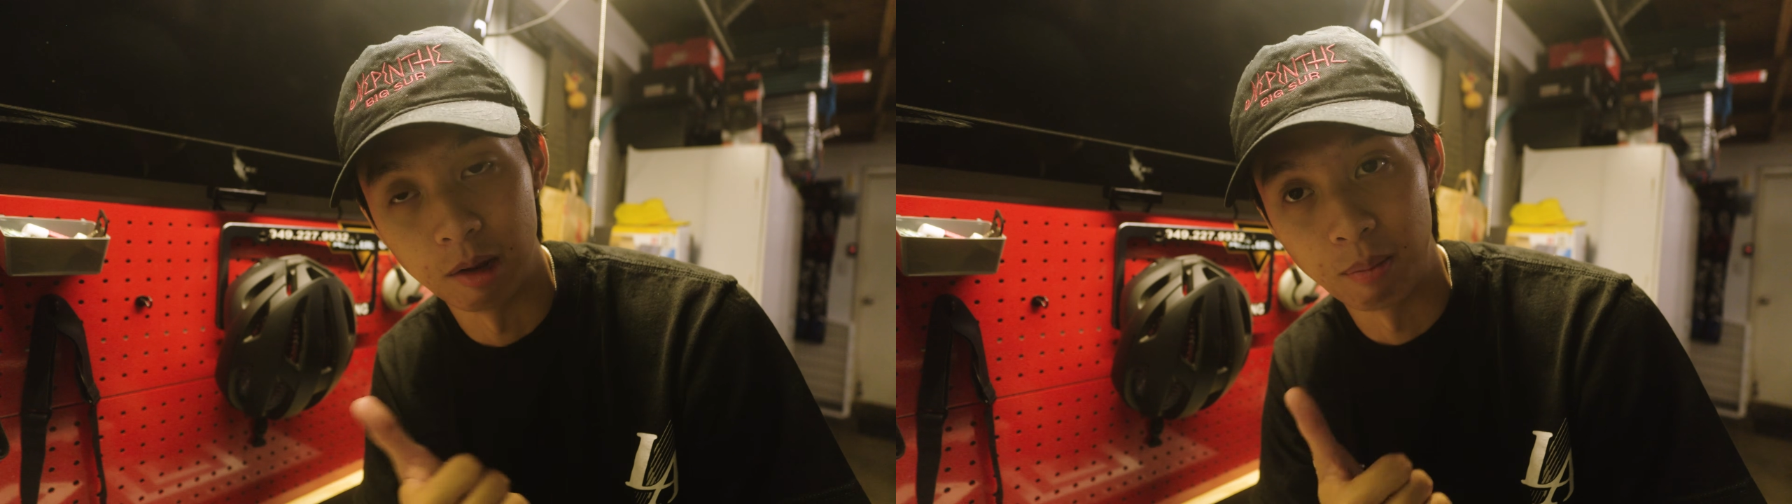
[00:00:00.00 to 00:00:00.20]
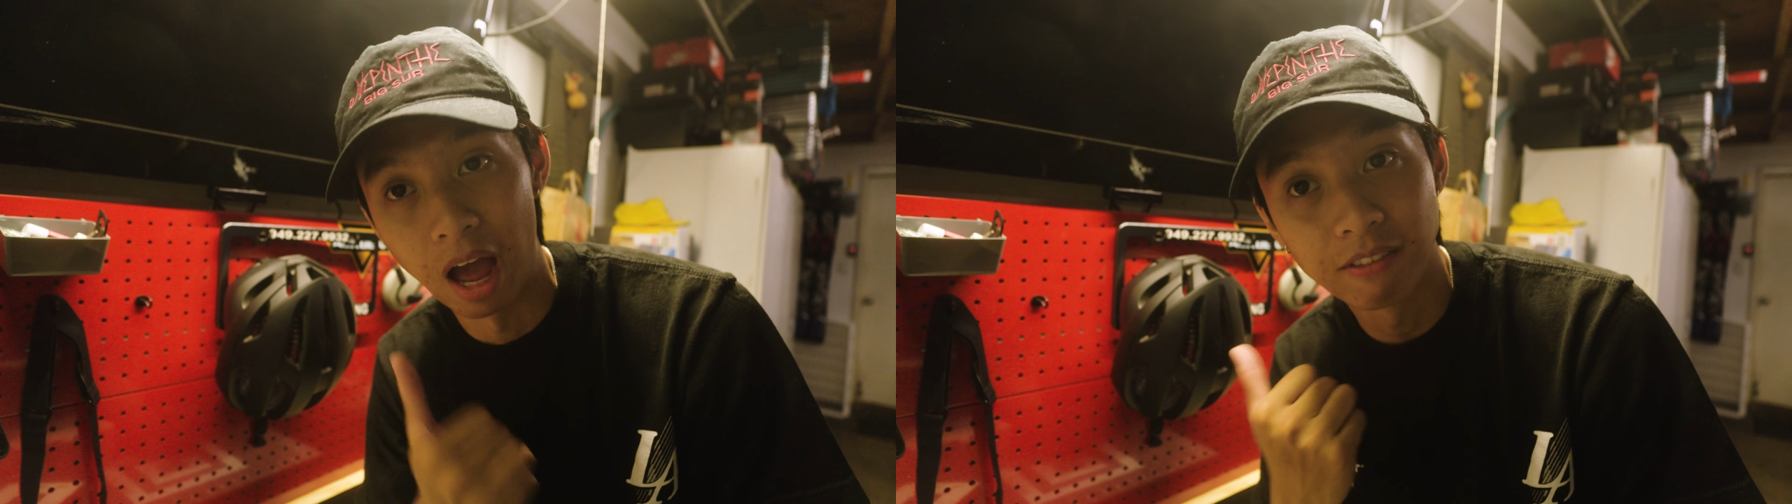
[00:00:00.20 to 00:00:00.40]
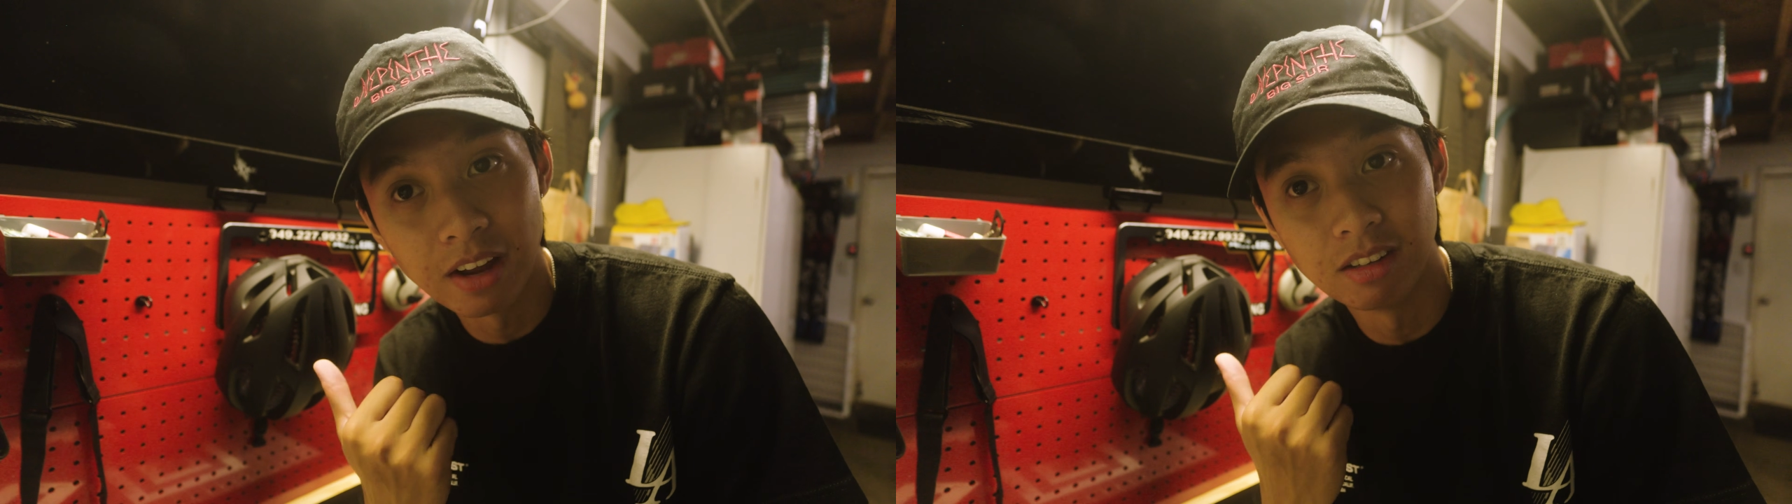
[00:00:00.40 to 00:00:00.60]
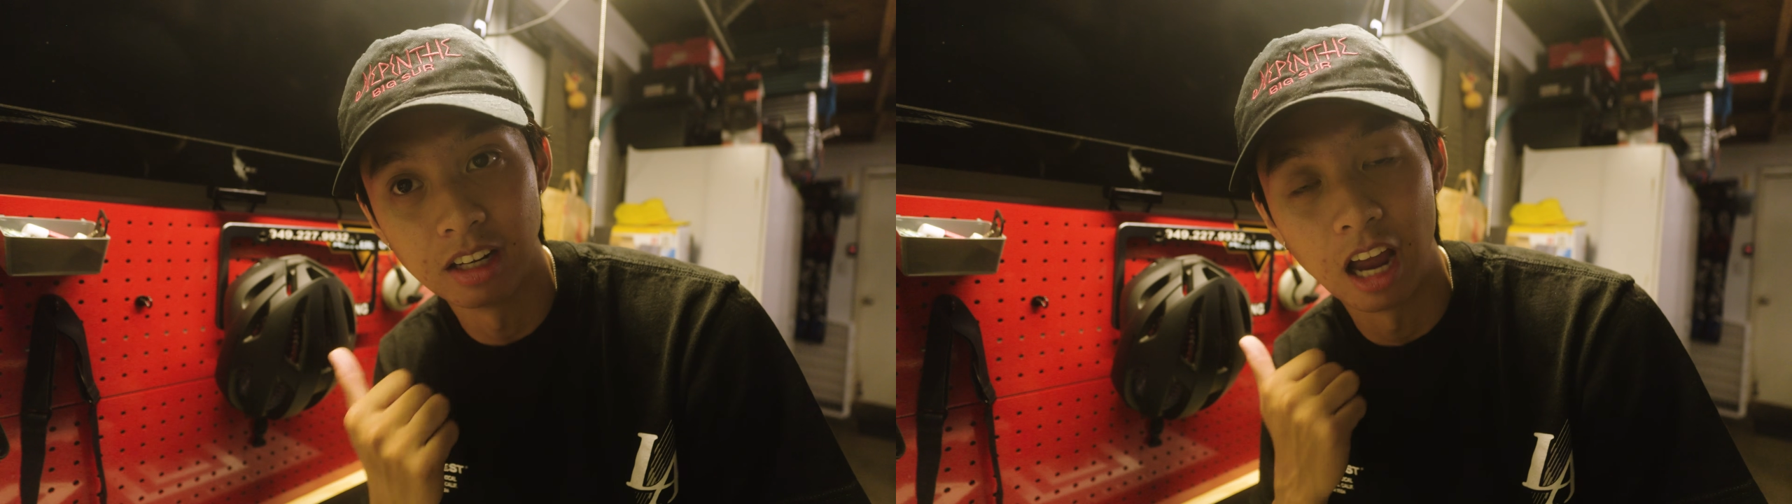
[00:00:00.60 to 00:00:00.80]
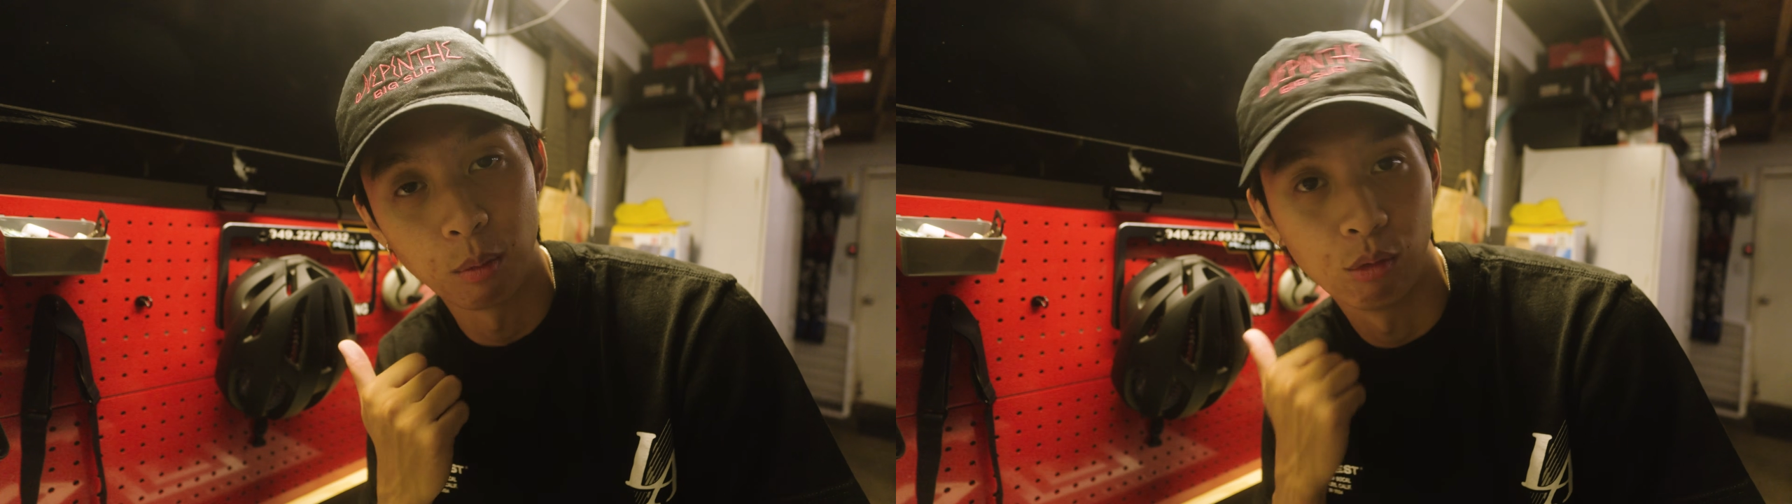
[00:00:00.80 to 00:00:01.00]
back-facing
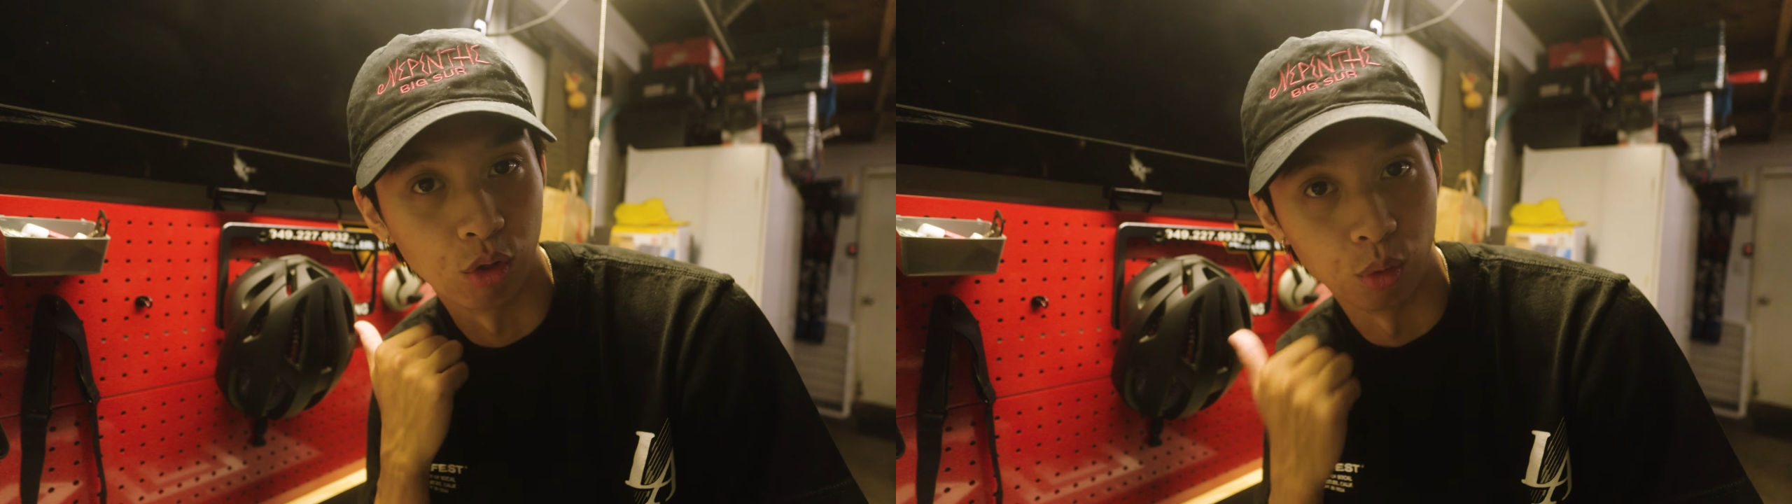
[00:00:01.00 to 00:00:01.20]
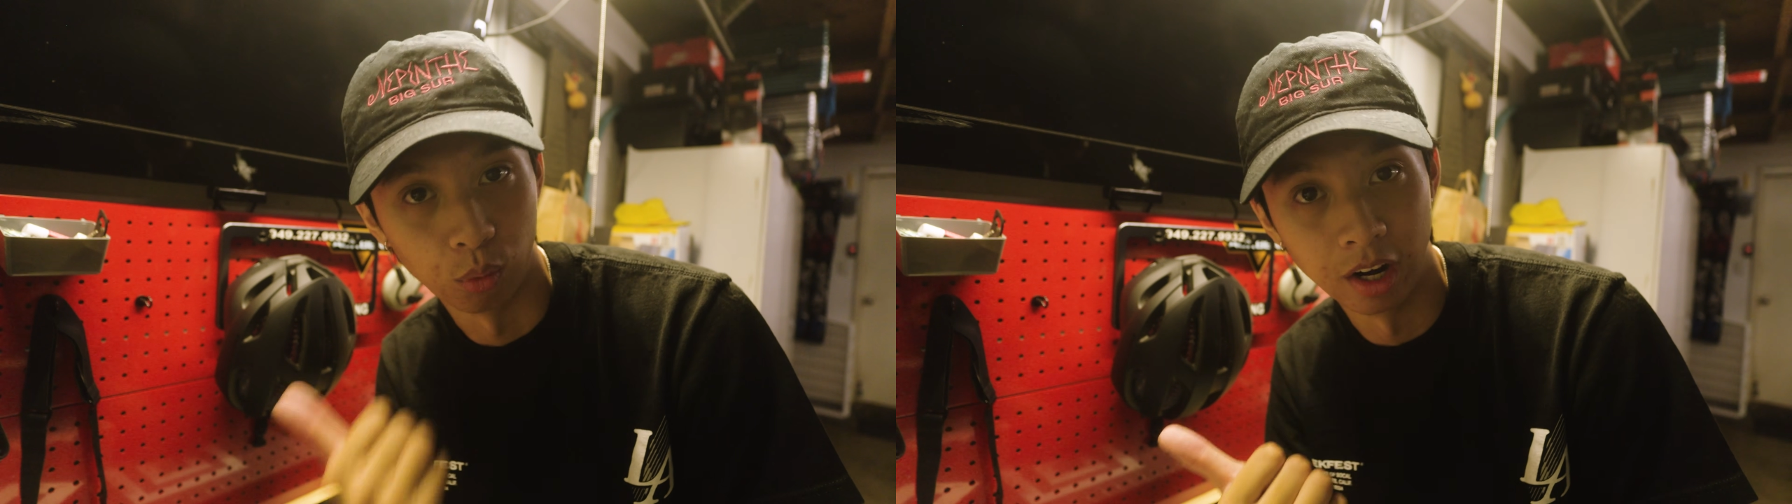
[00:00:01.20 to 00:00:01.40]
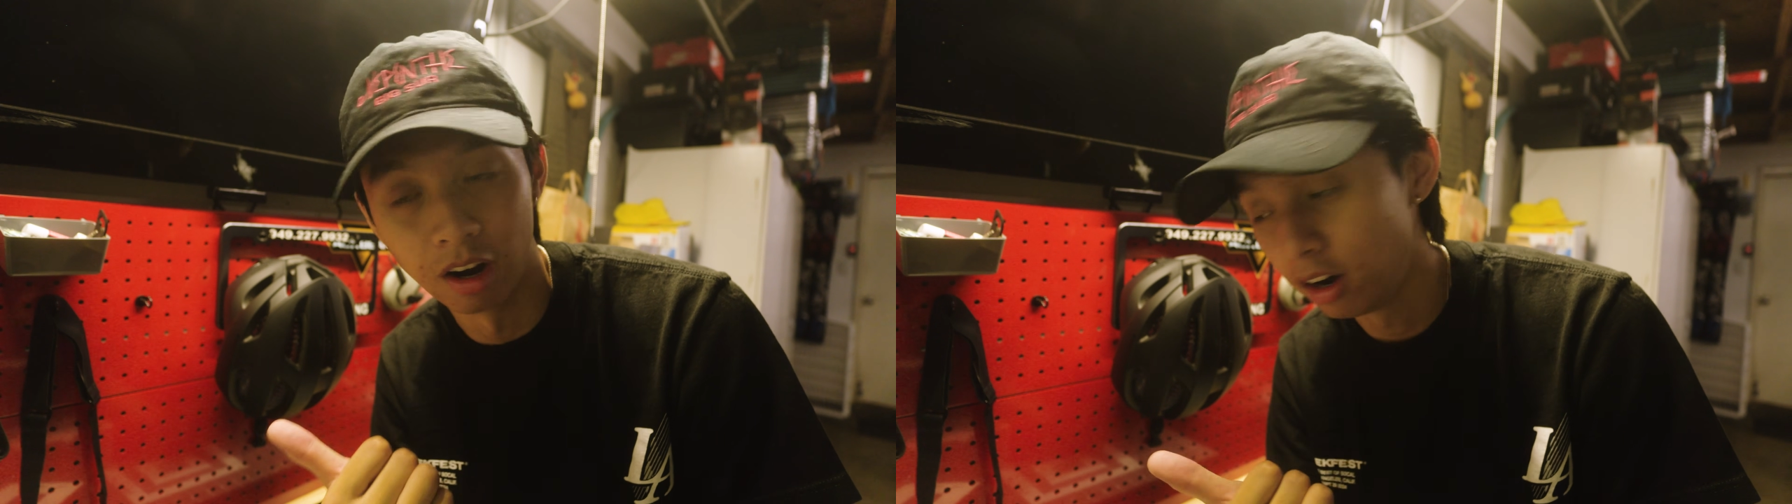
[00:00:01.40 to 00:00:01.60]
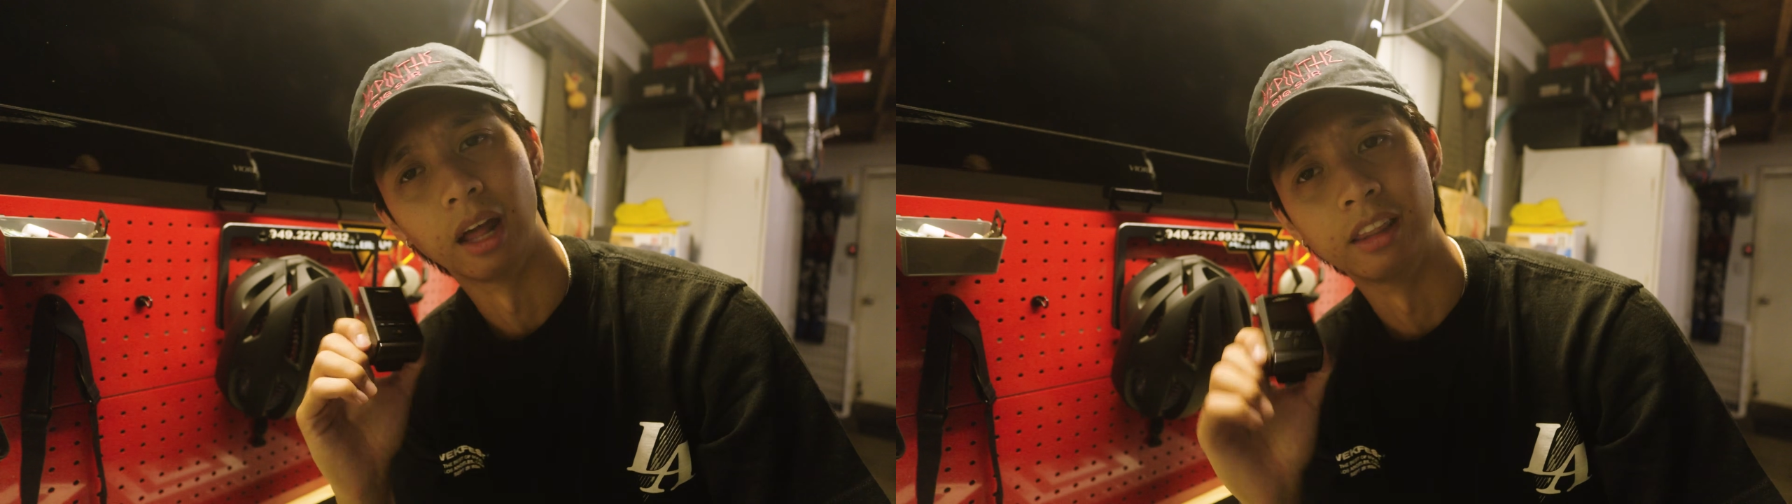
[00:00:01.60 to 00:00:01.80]
camera for the rear.